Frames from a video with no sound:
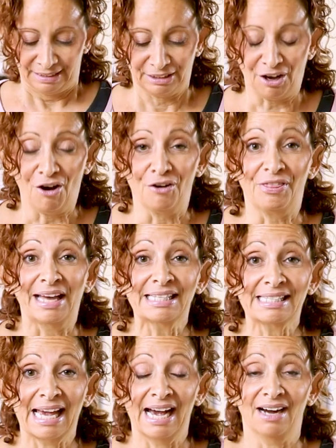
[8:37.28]
So
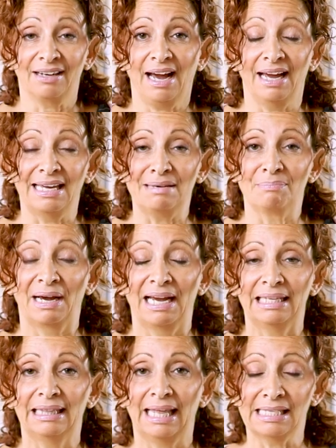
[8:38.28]
that's our cake
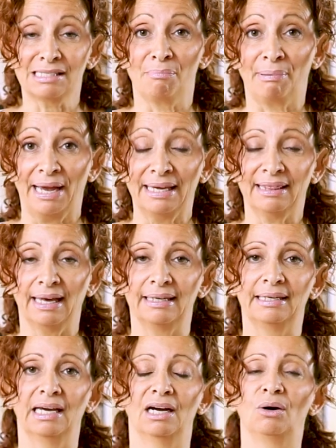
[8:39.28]
made. Let's bake that
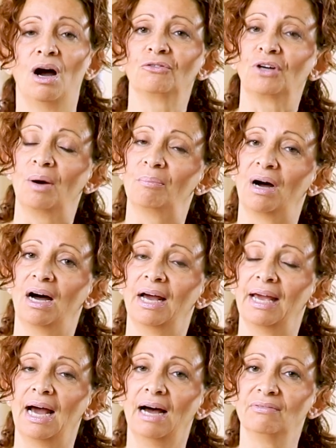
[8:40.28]
now. I've got
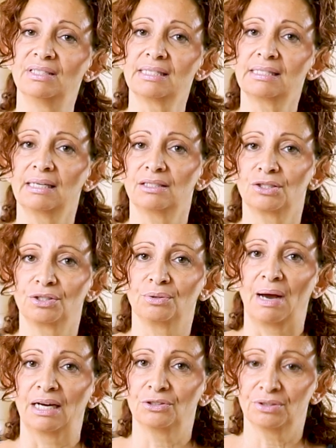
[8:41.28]
my oven set to
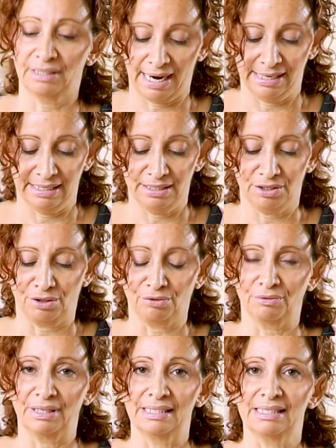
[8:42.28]
180
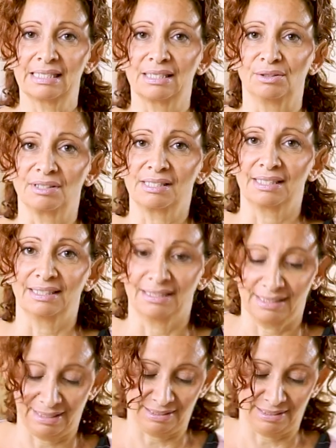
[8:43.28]
degrees Celsius.